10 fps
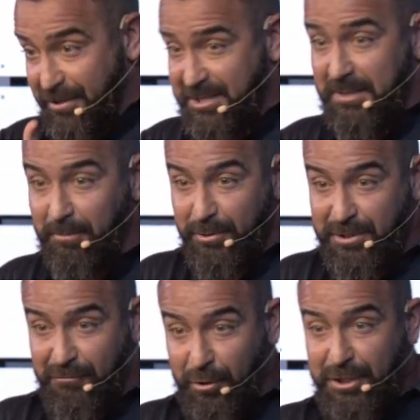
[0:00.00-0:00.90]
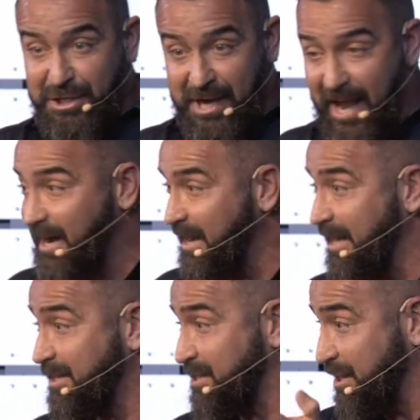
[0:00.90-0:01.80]
symbols of Christianity
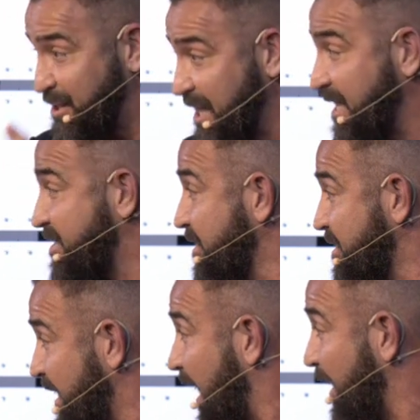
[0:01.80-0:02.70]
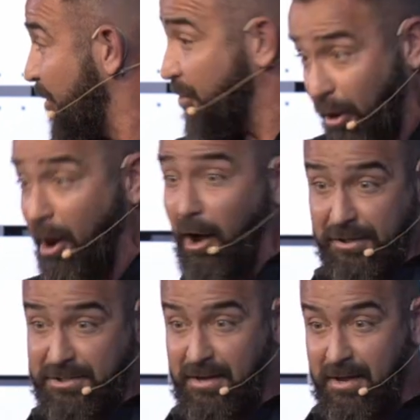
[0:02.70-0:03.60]
is that Jesus died on the
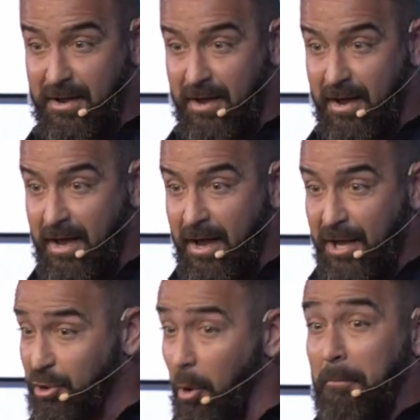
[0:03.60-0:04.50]
cross. So a